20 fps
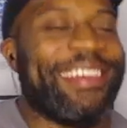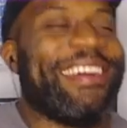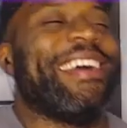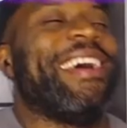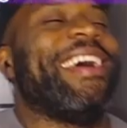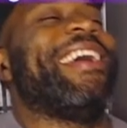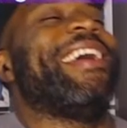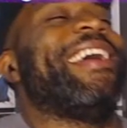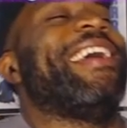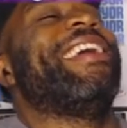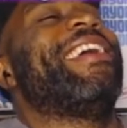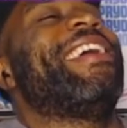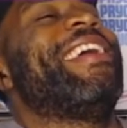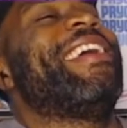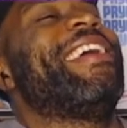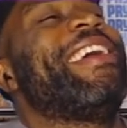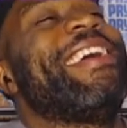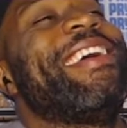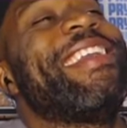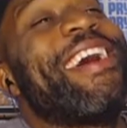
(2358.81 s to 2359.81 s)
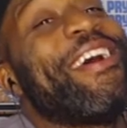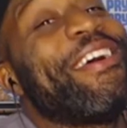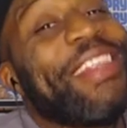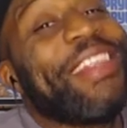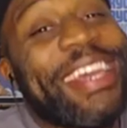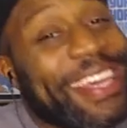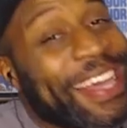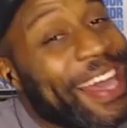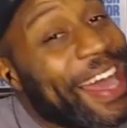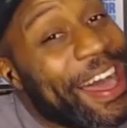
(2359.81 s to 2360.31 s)
and I
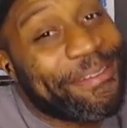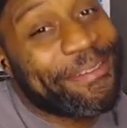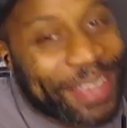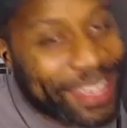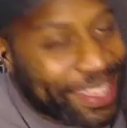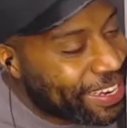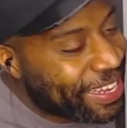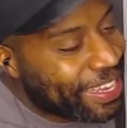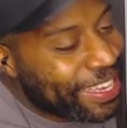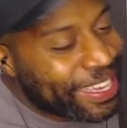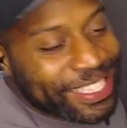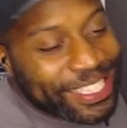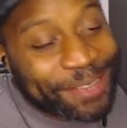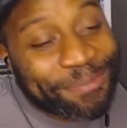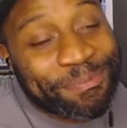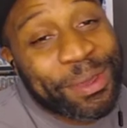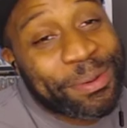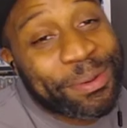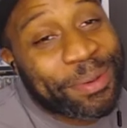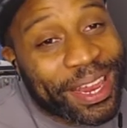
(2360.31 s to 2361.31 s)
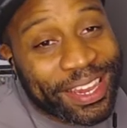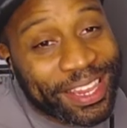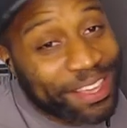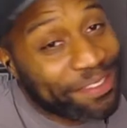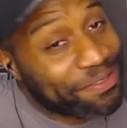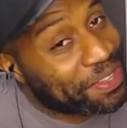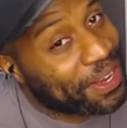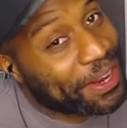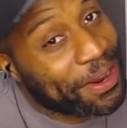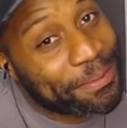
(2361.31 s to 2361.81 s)
only comment to people that
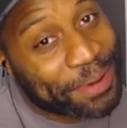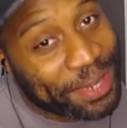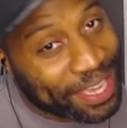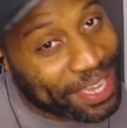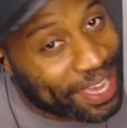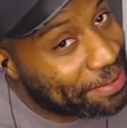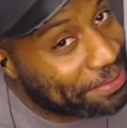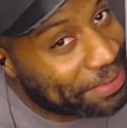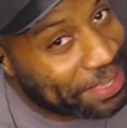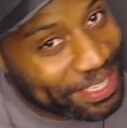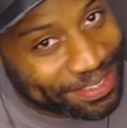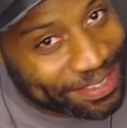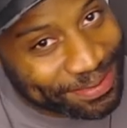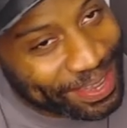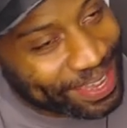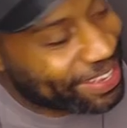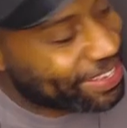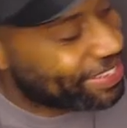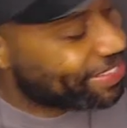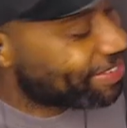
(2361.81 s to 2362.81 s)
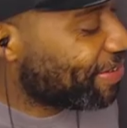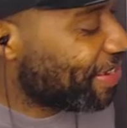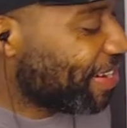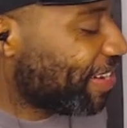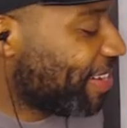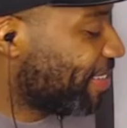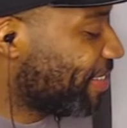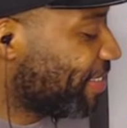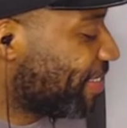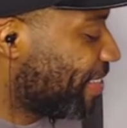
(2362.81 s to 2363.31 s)
leave terrible comments, man. It's one
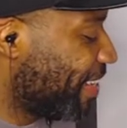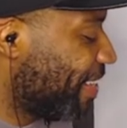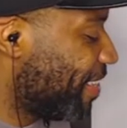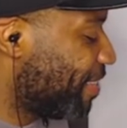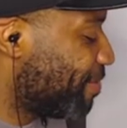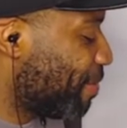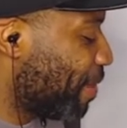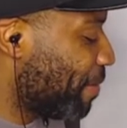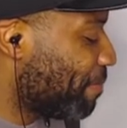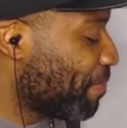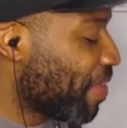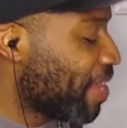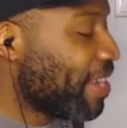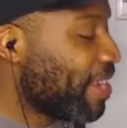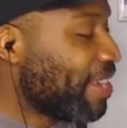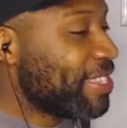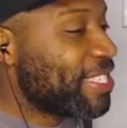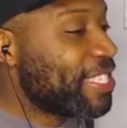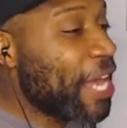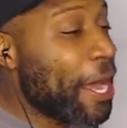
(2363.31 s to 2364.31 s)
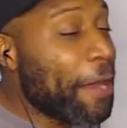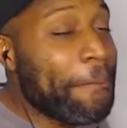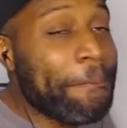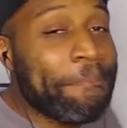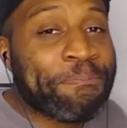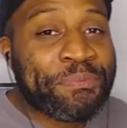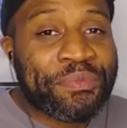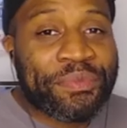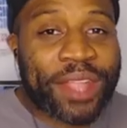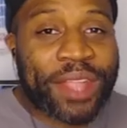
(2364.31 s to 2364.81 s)
of those things, man. So
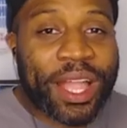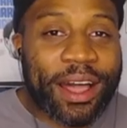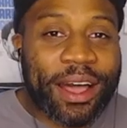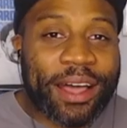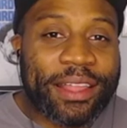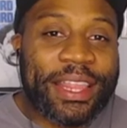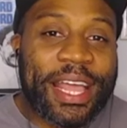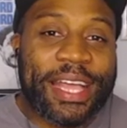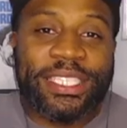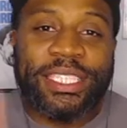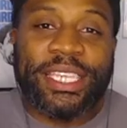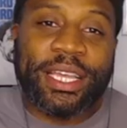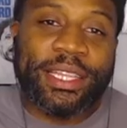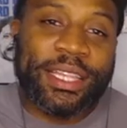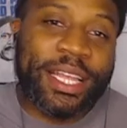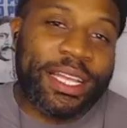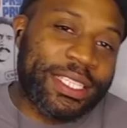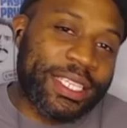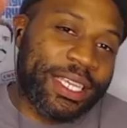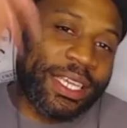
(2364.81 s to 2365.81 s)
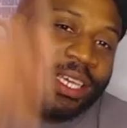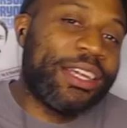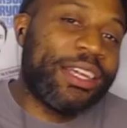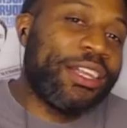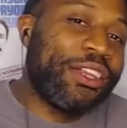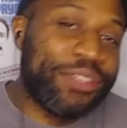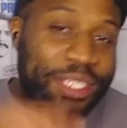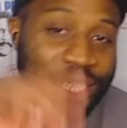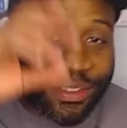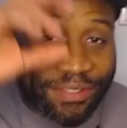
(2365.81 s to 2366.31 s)
uh, that's it. That's the
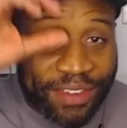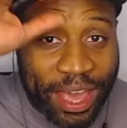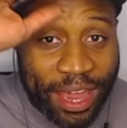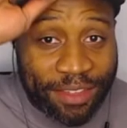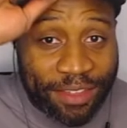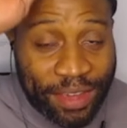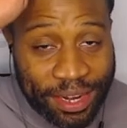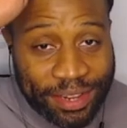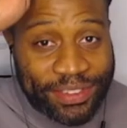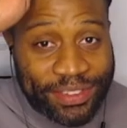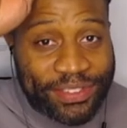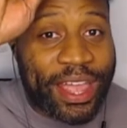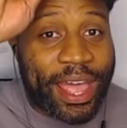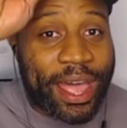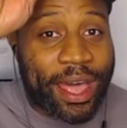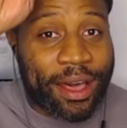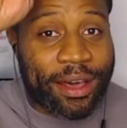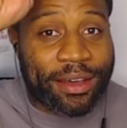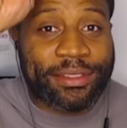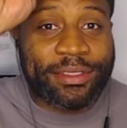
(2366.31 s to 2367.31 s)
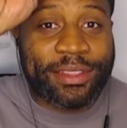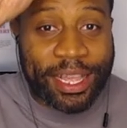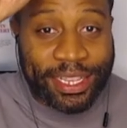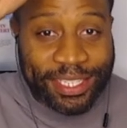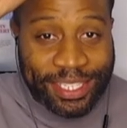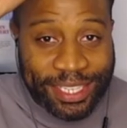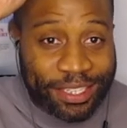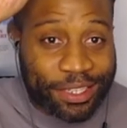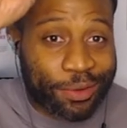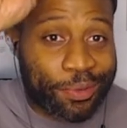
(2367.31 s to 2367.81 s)
conclusion of Elevator Style.
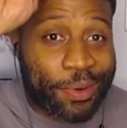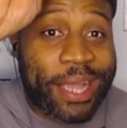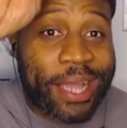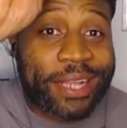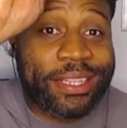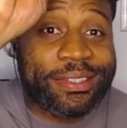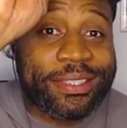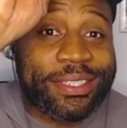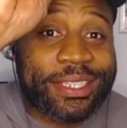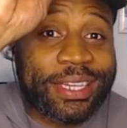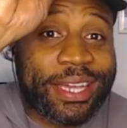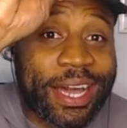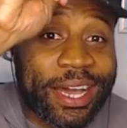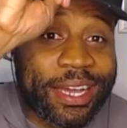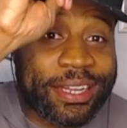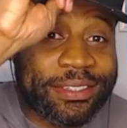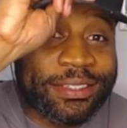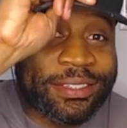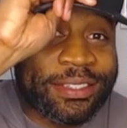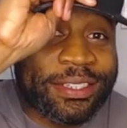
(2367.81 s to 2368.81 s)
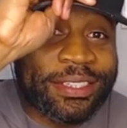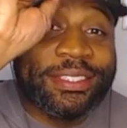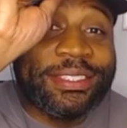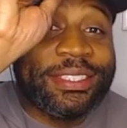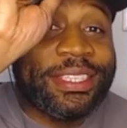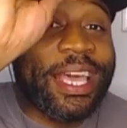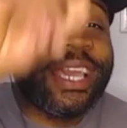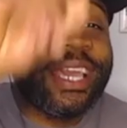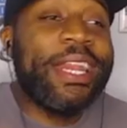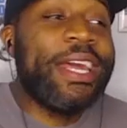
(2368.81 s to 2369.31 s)
That's the director's cut.
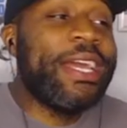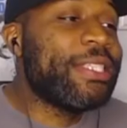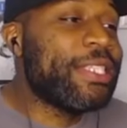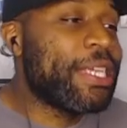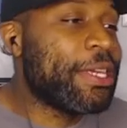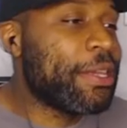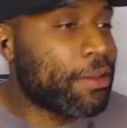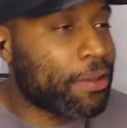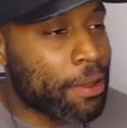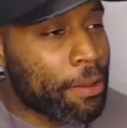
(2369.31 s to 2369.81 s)
Take it easy.